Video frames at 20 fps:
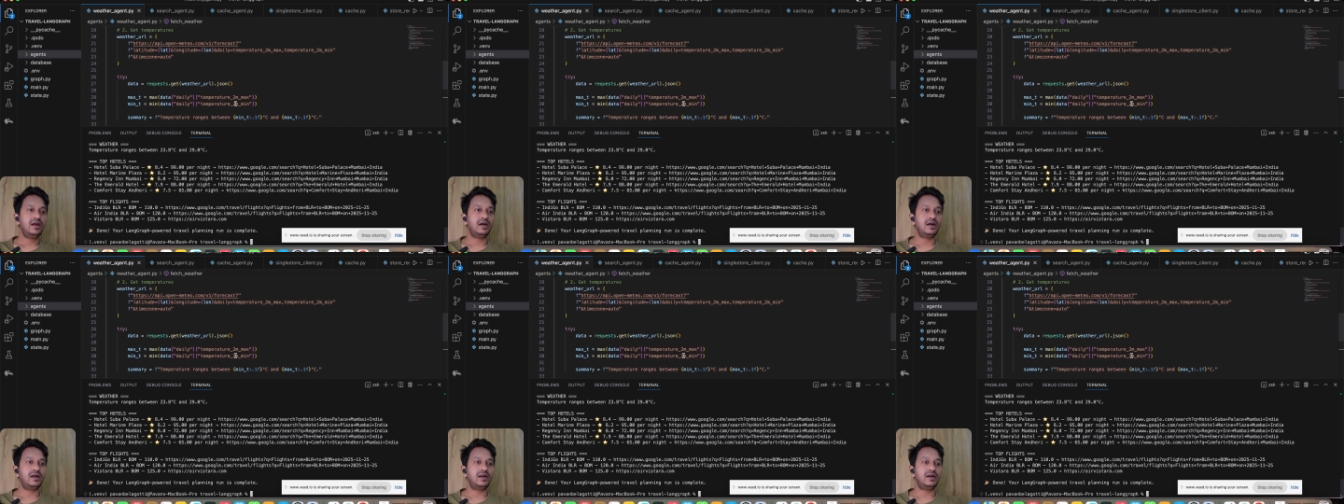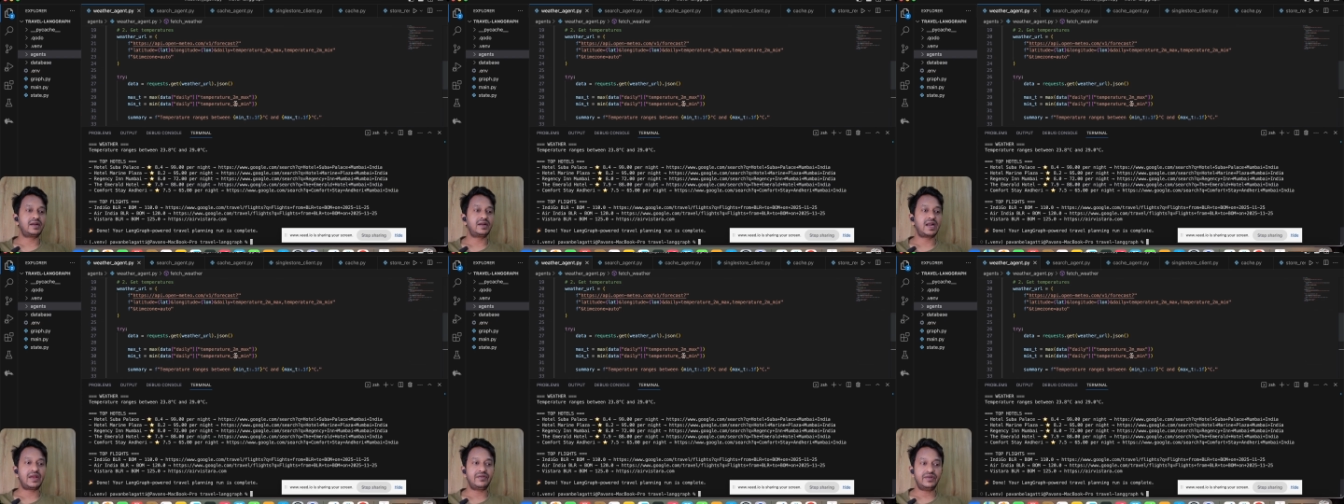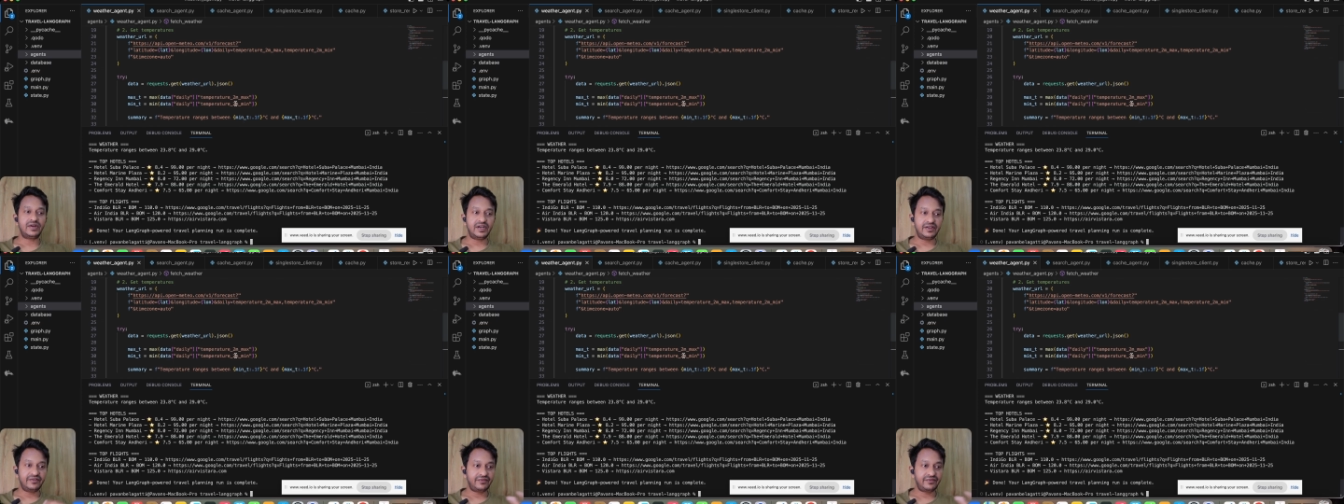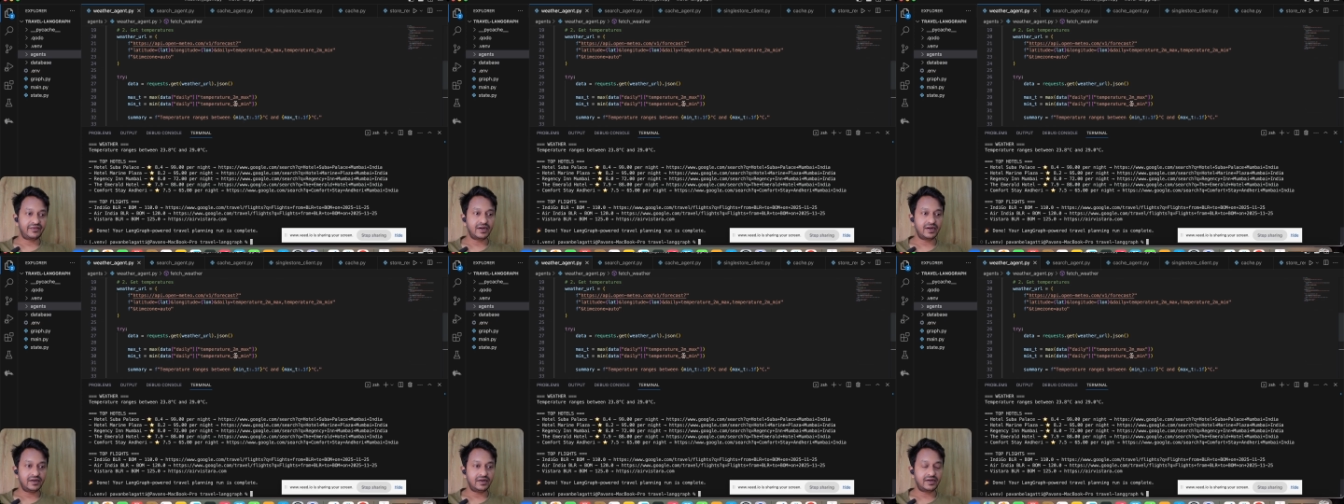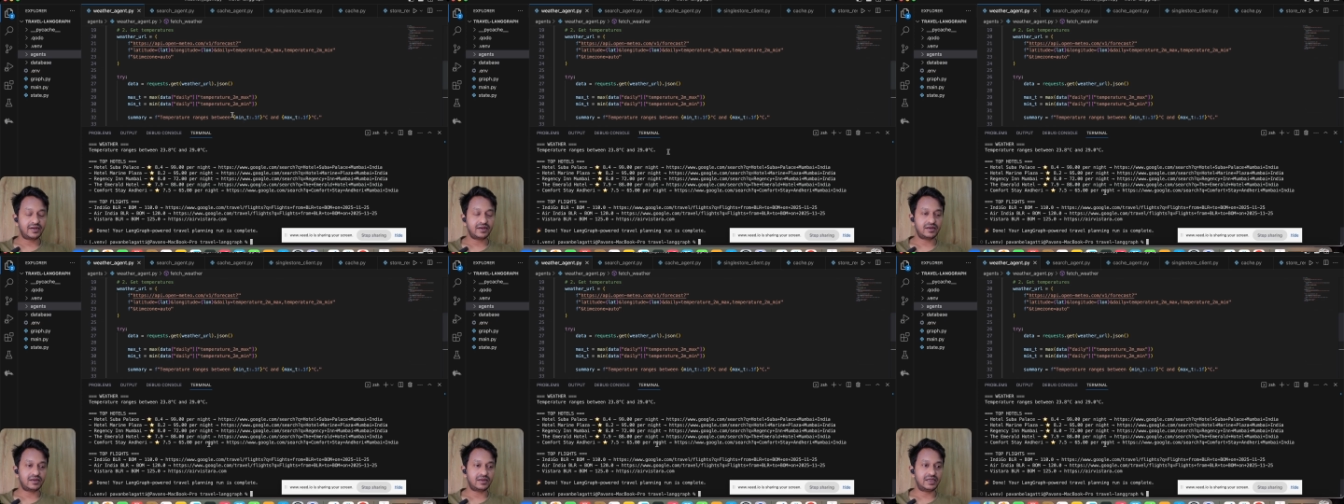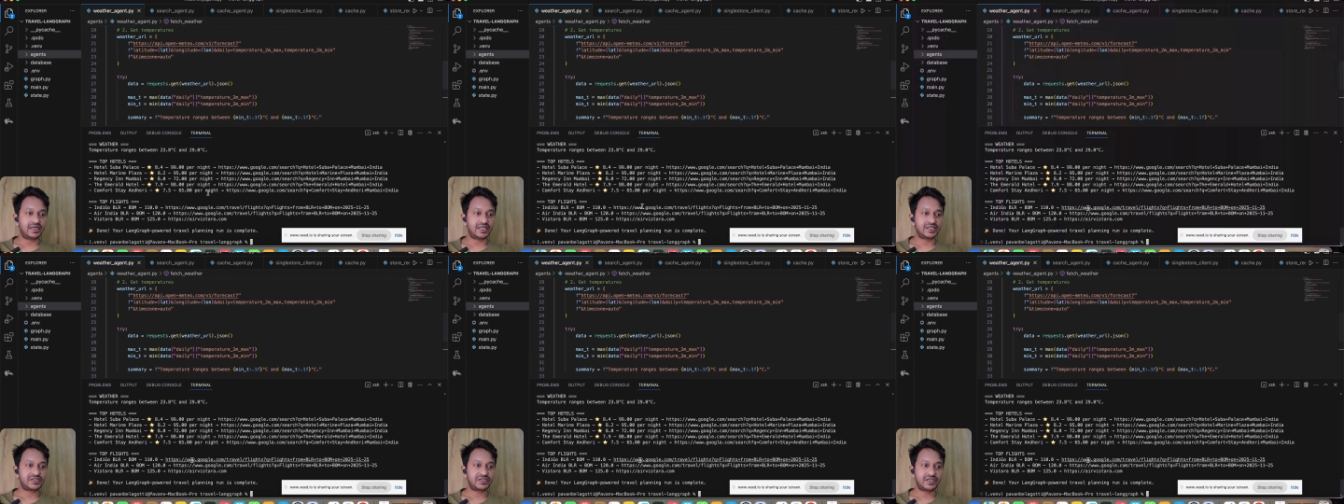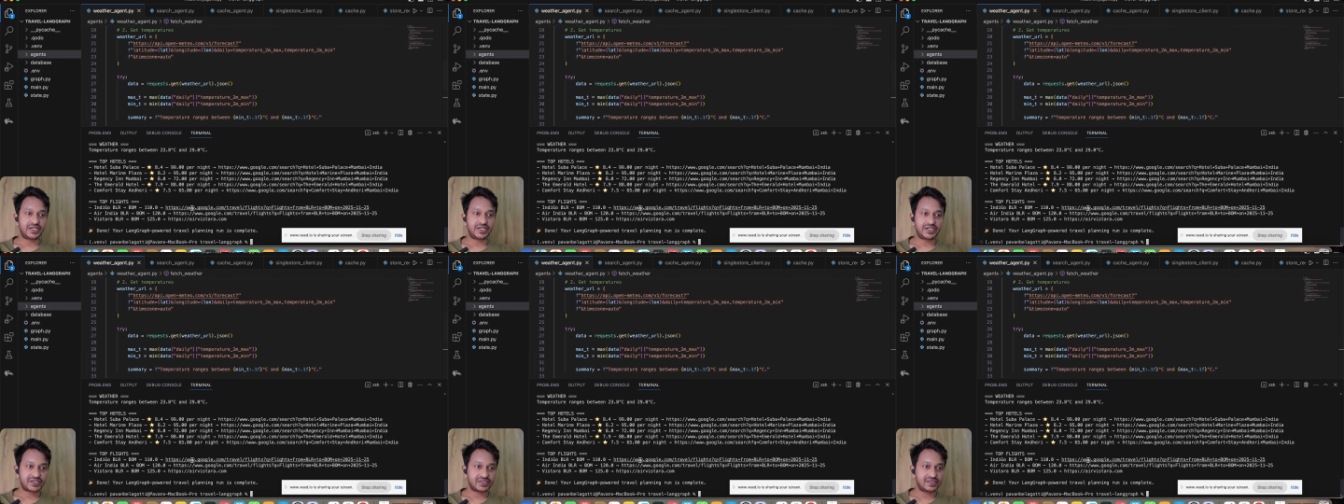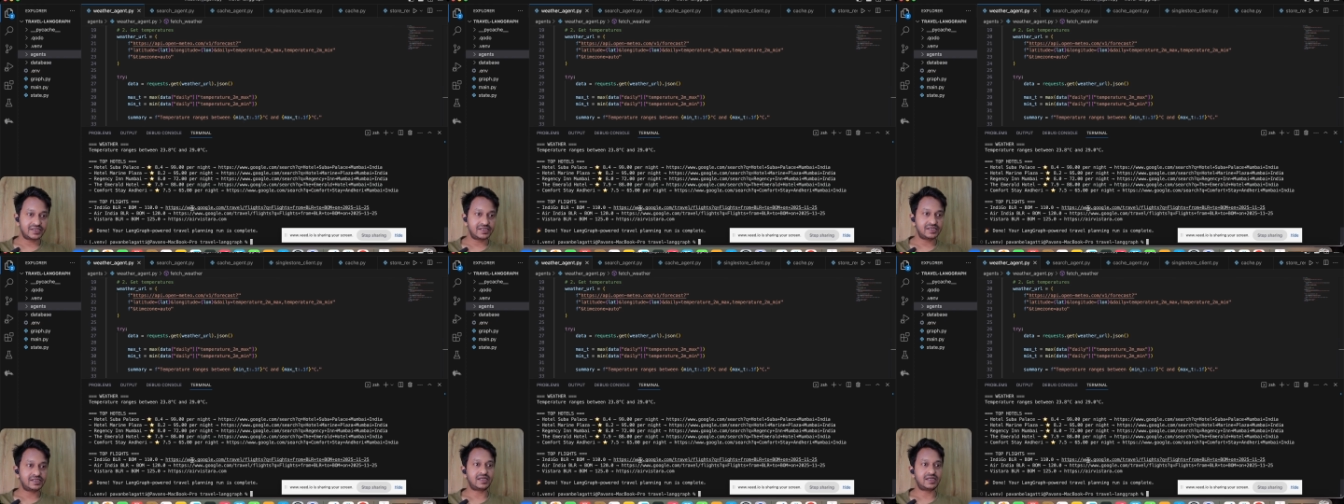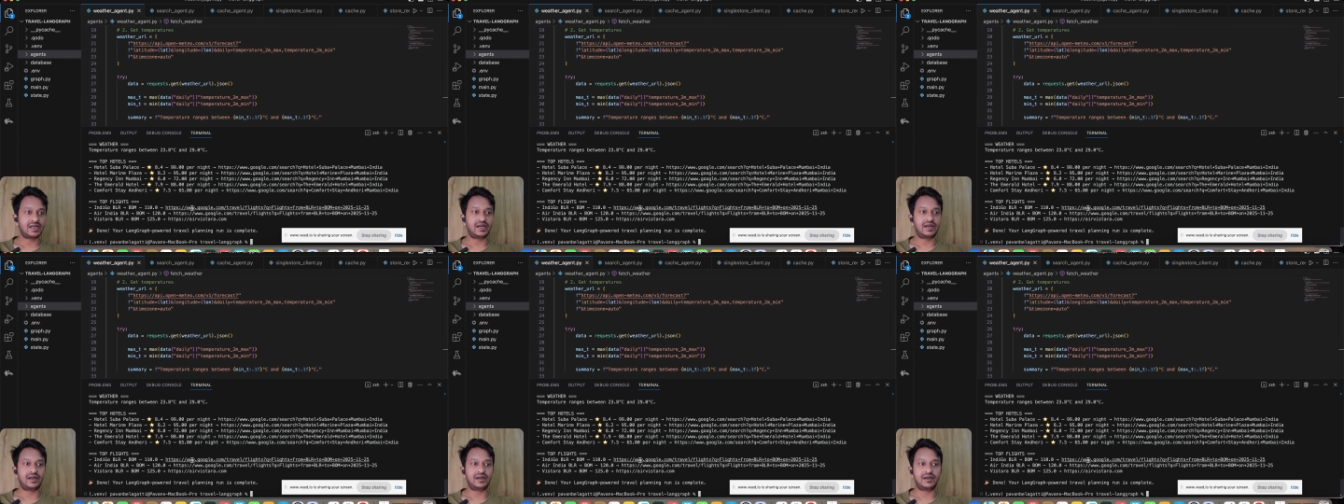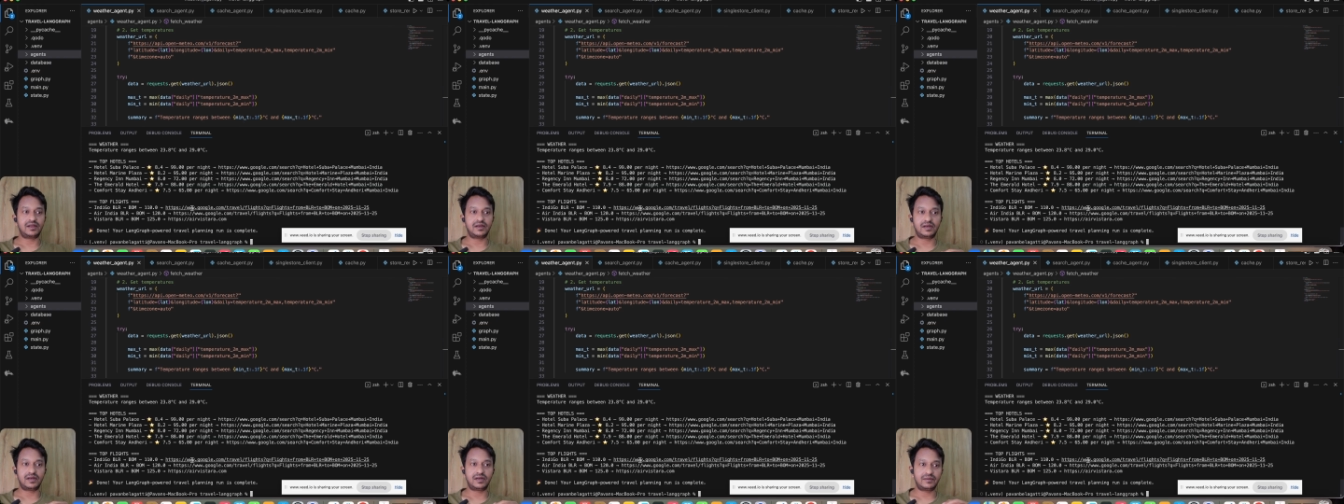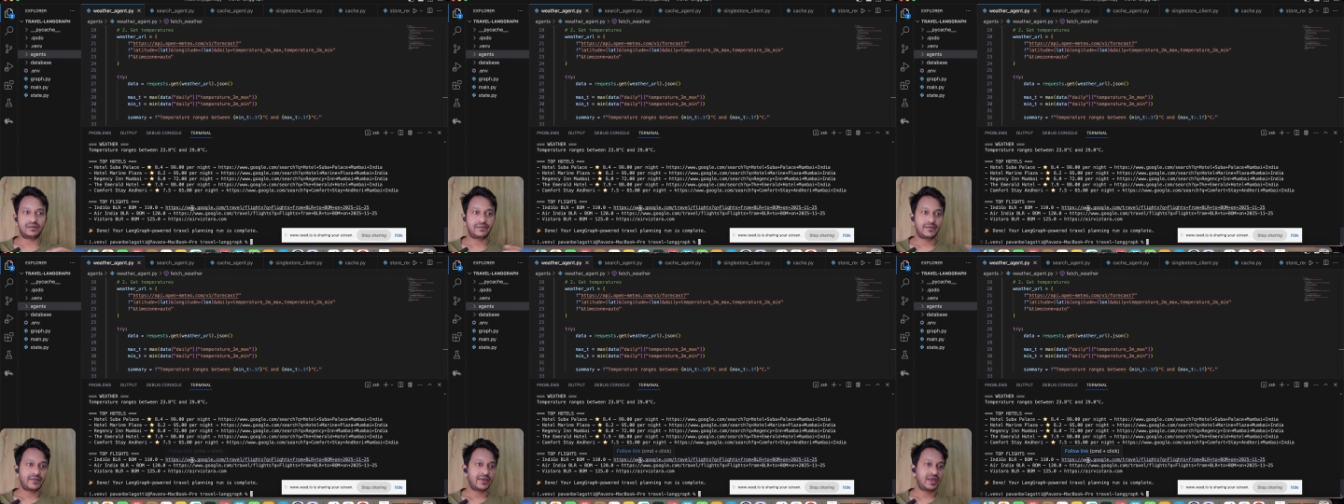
uh, try with different uh, destinations and uh,